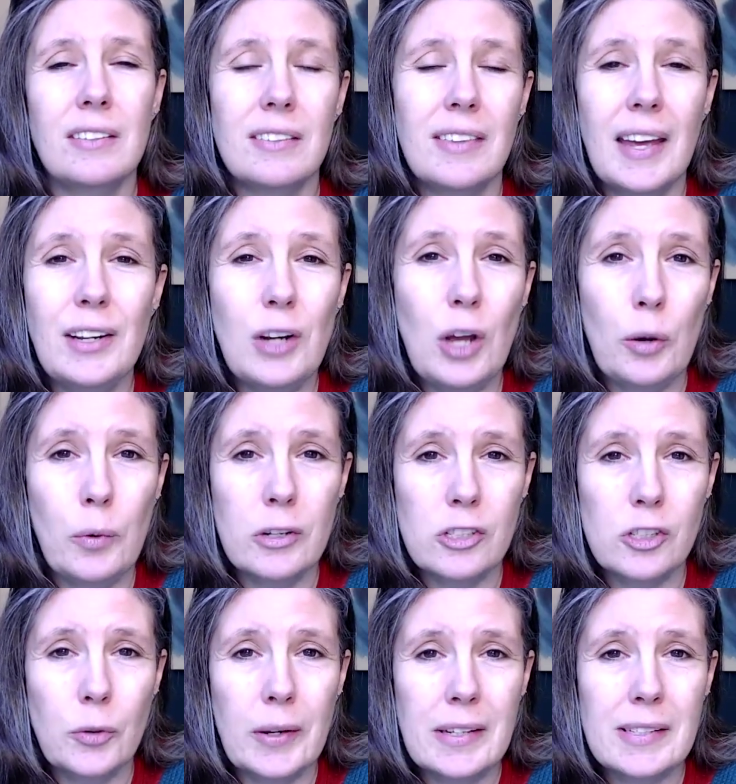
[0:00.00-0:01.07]
they know what
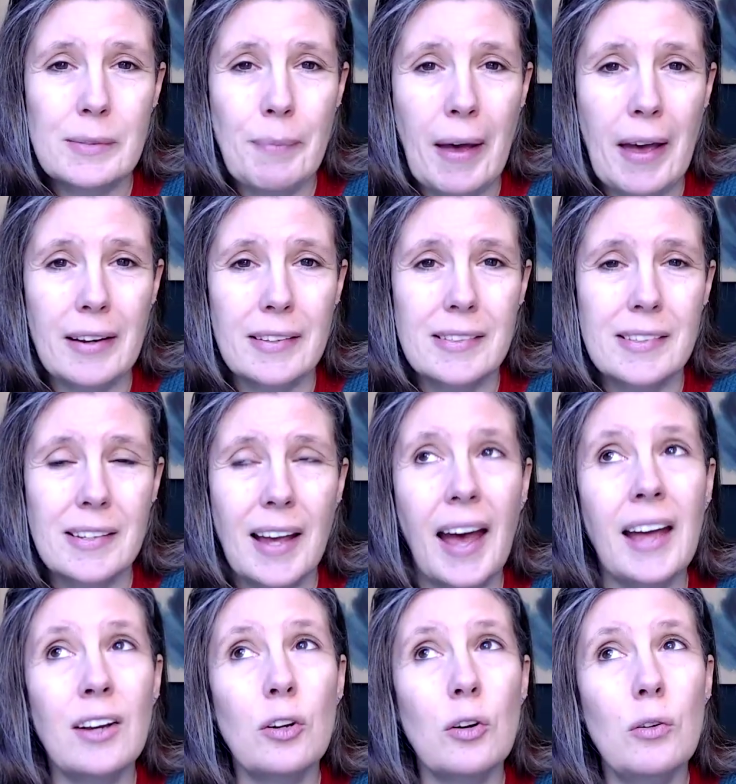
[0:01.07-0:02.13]
to expect.
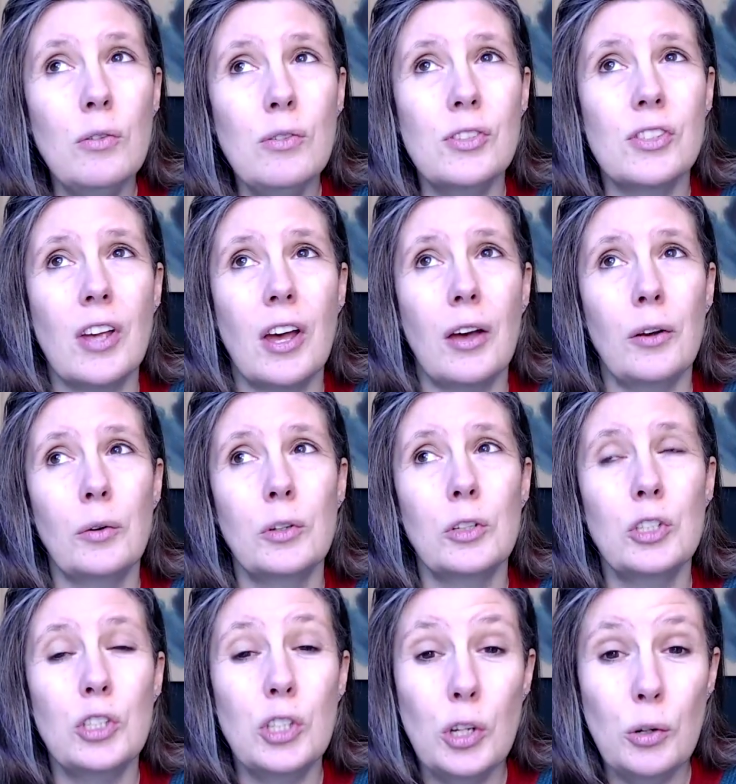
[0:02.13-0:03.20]
And also,
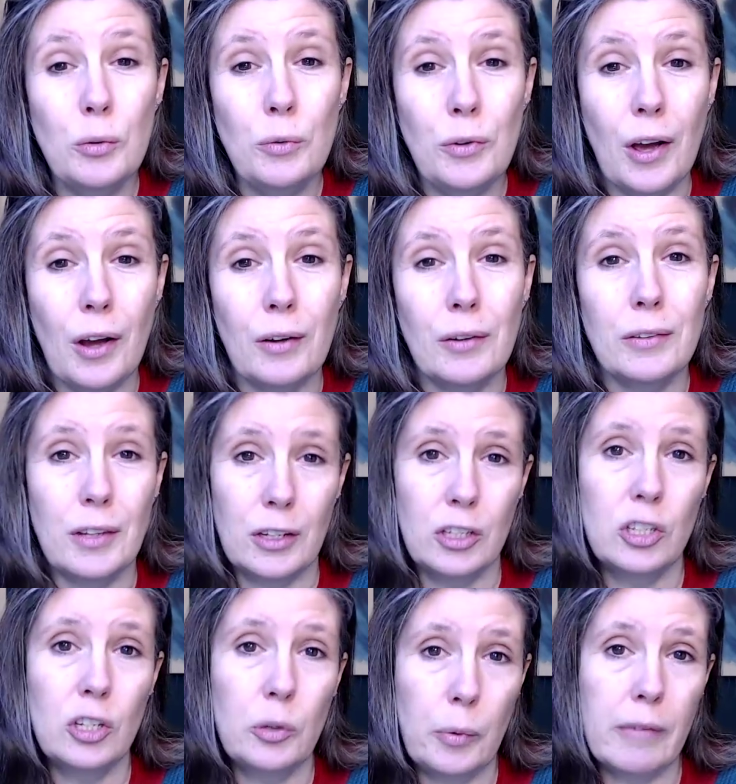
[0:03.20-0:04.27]
you know that
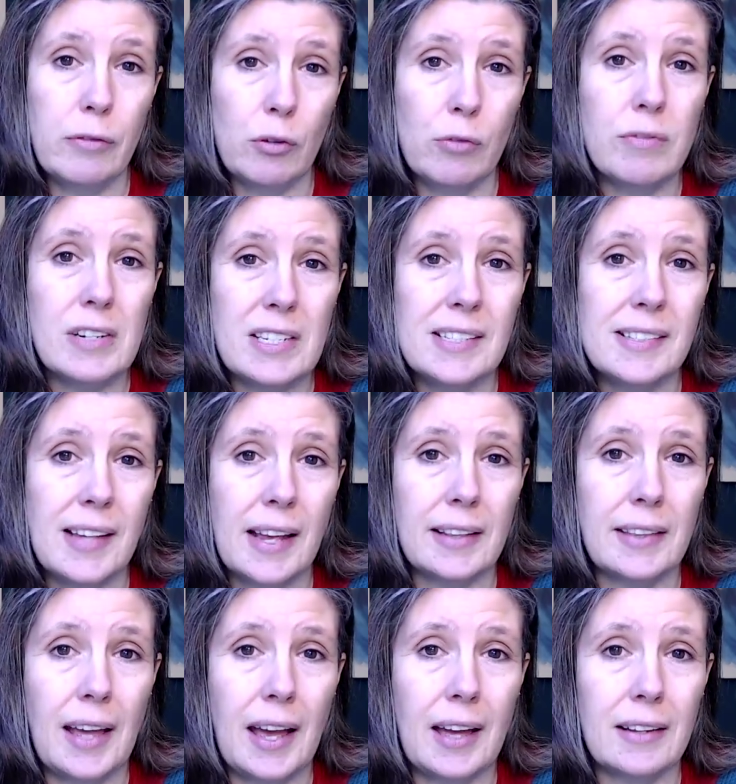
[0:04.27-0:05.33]
you have already said
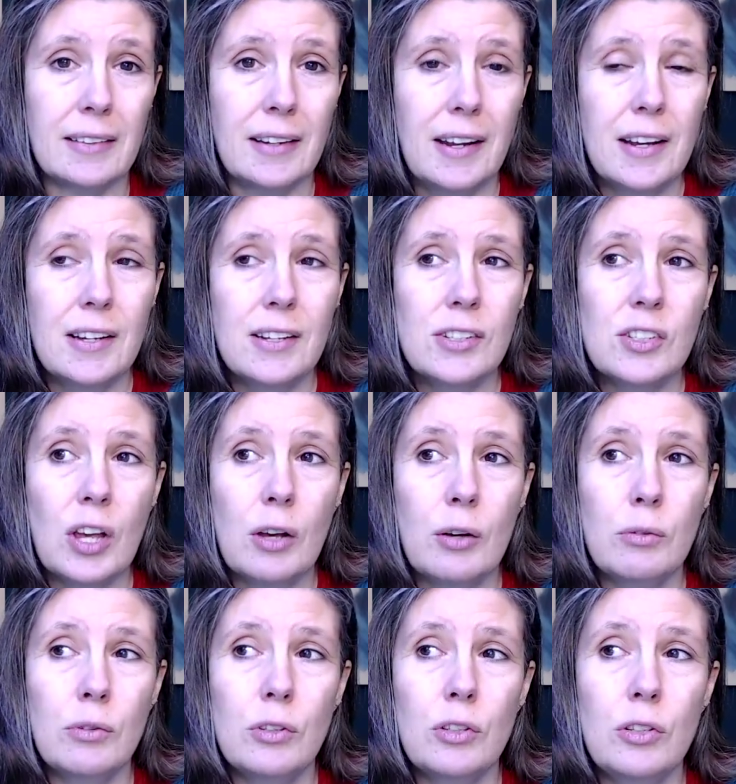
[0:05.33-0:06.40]
that.
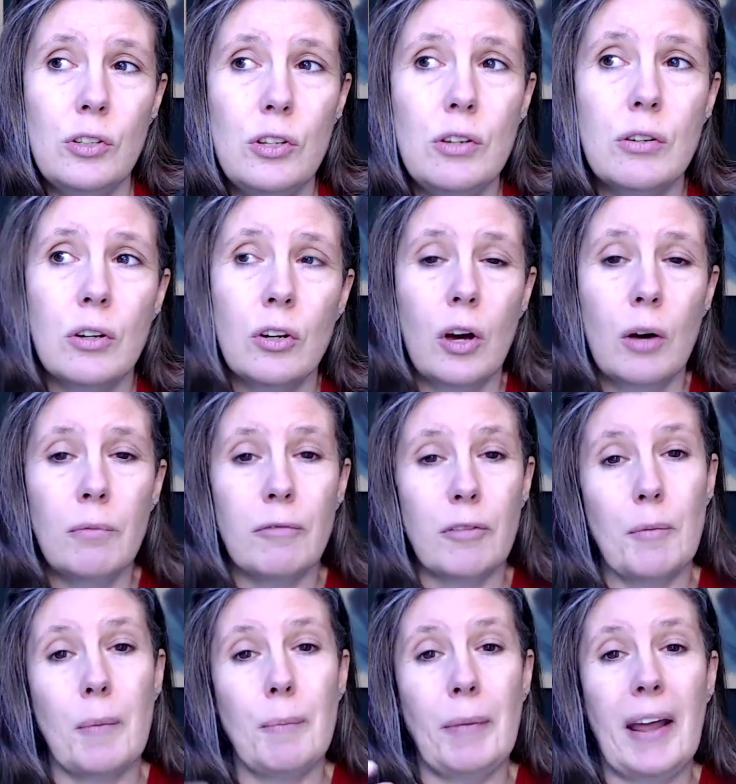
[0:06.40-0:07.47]
So you can come
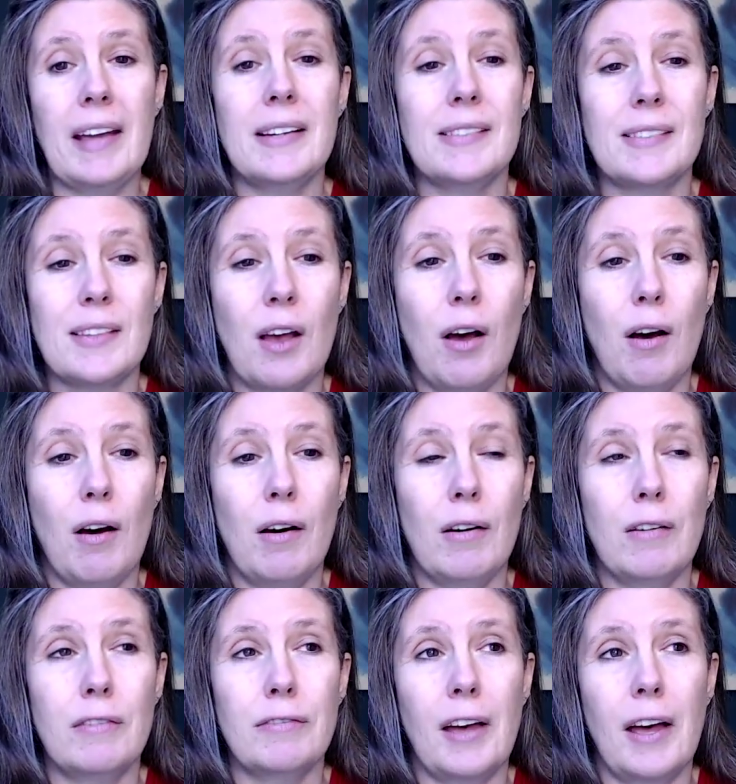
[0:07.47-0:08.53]
from a place
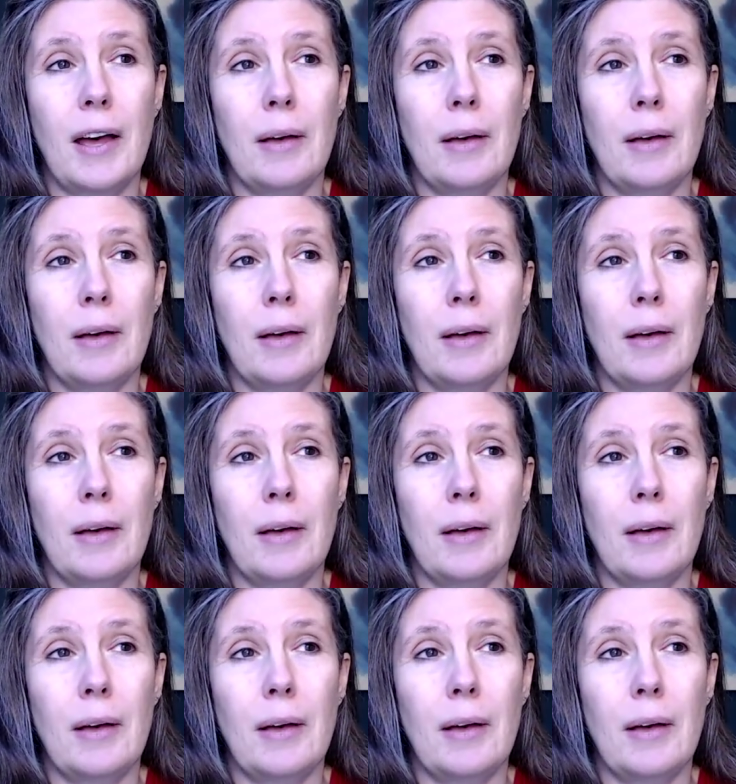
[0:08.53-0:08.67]
of